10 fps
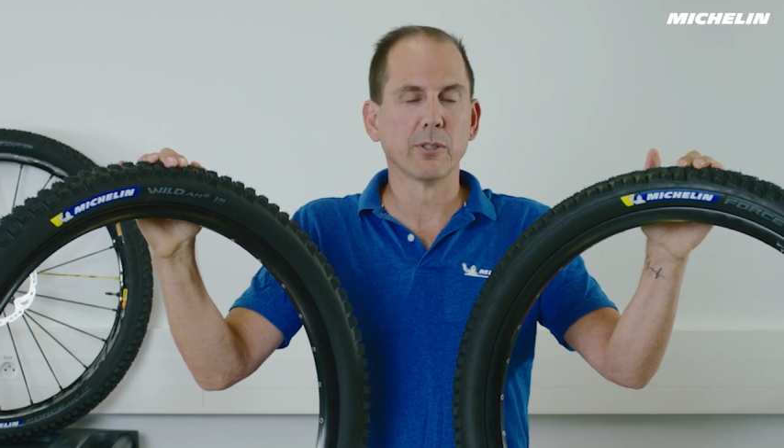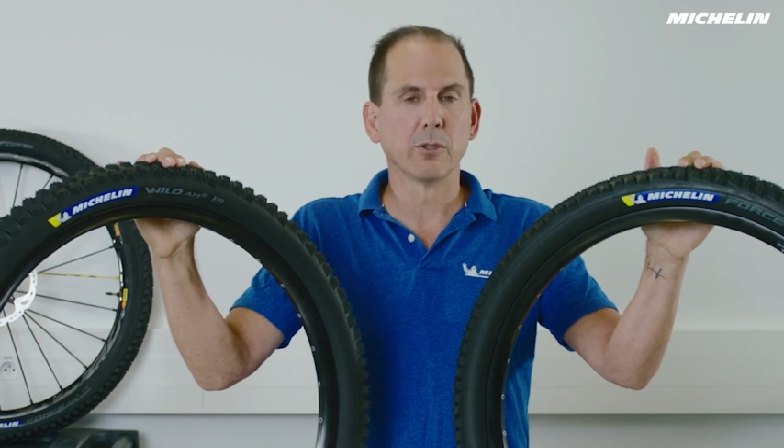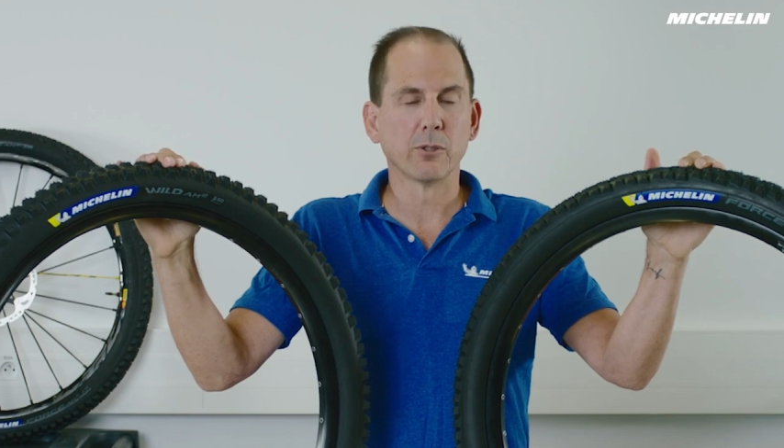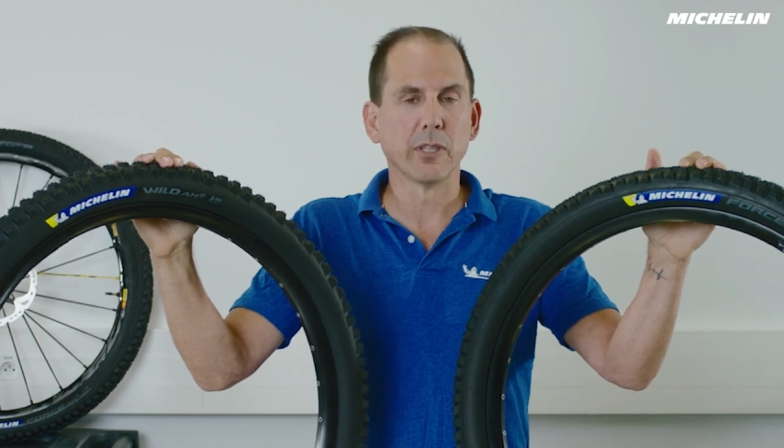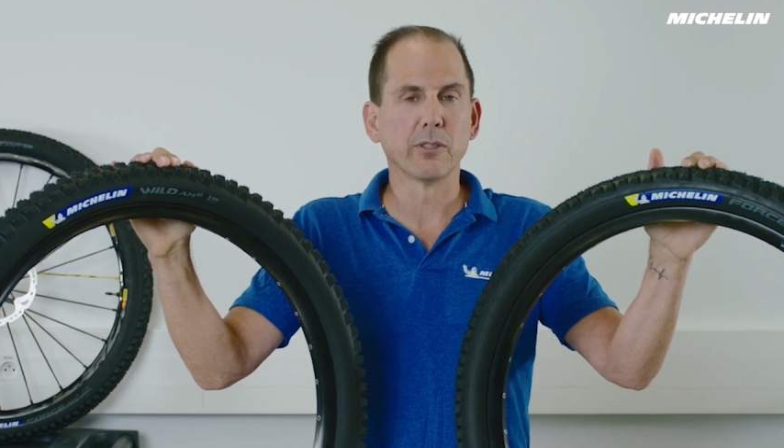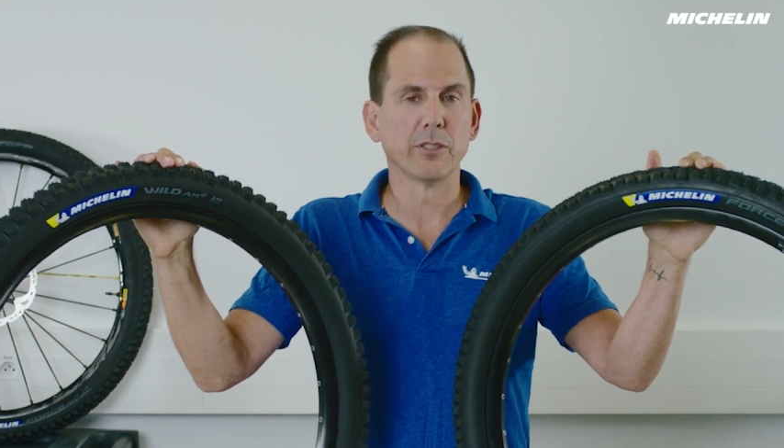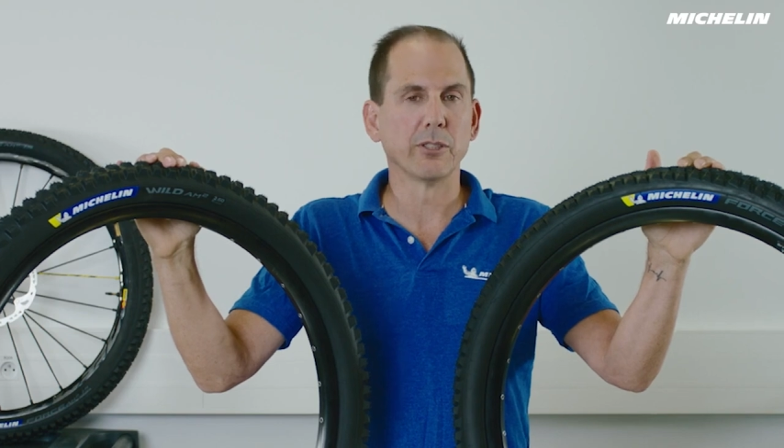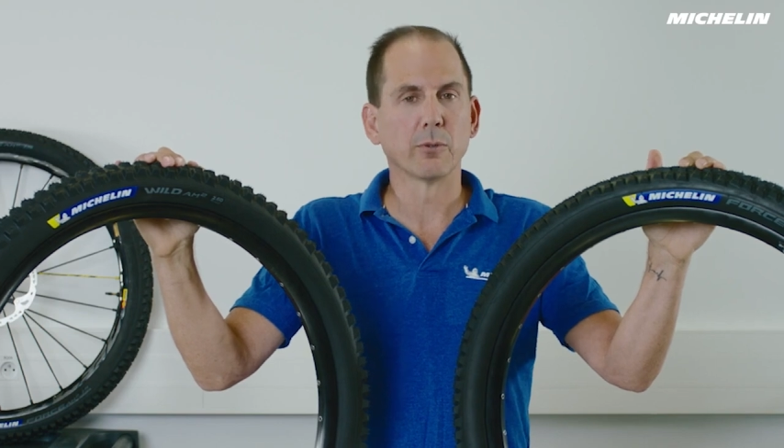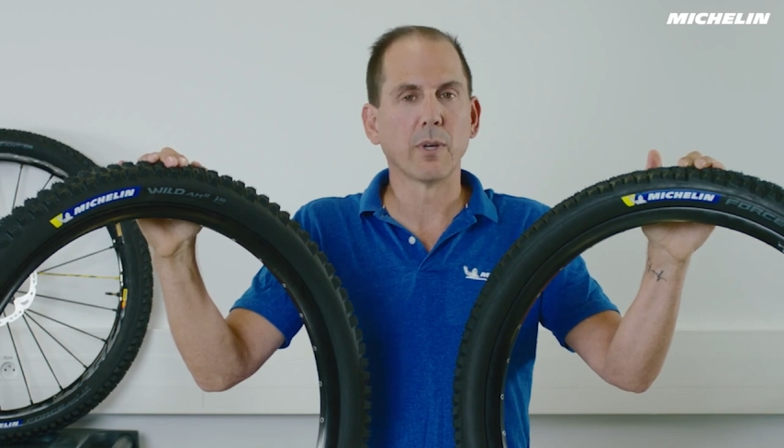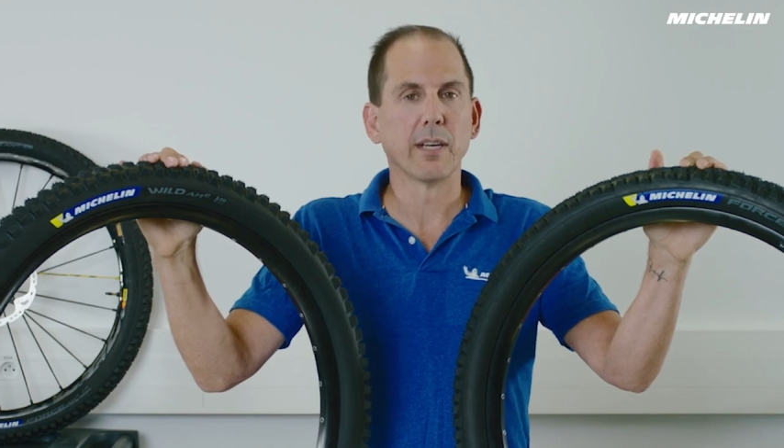to the trails
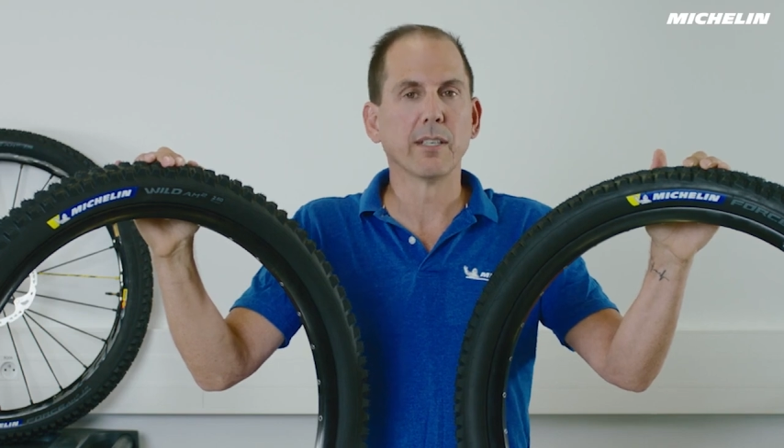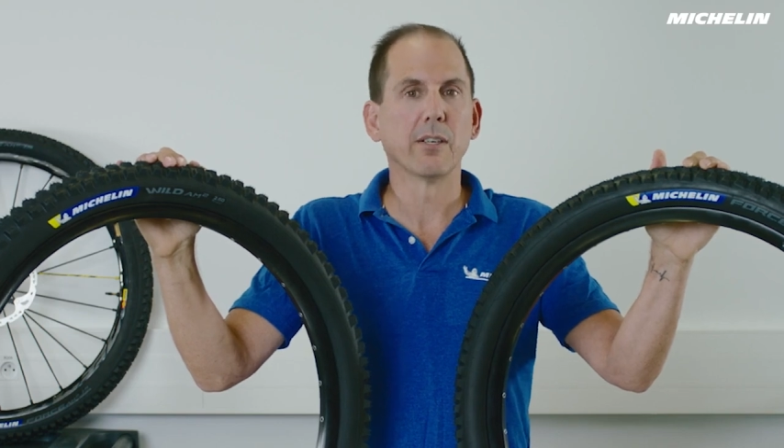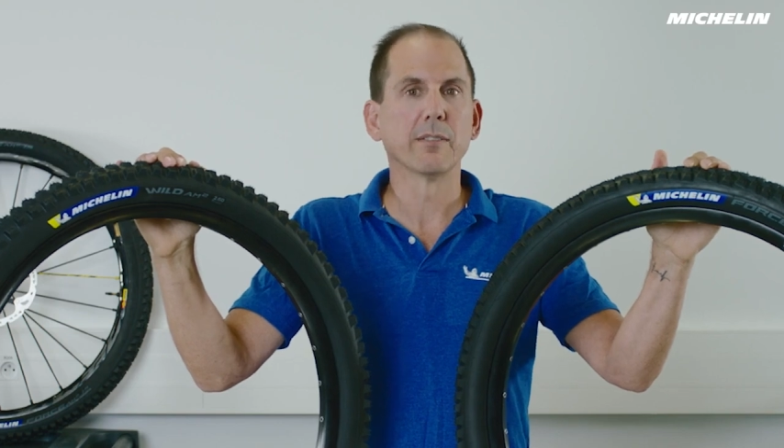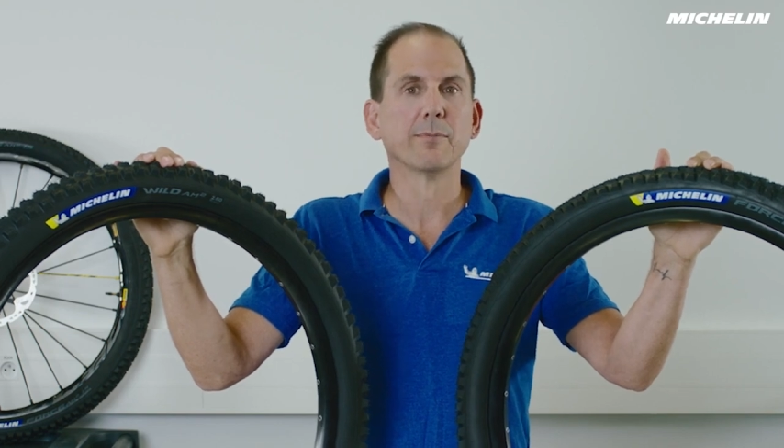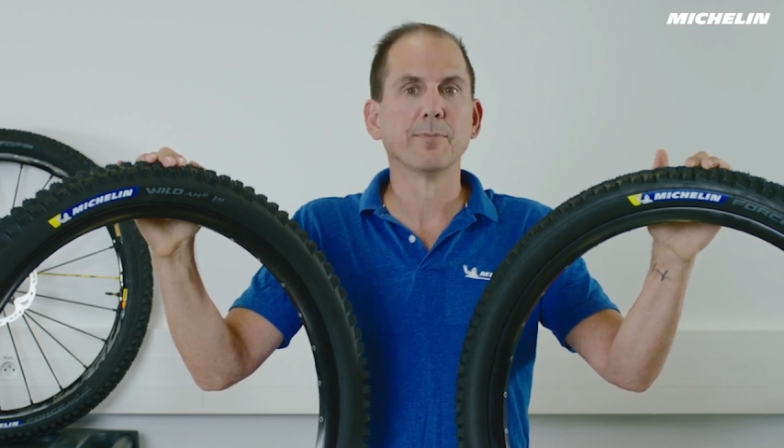that you're riding on.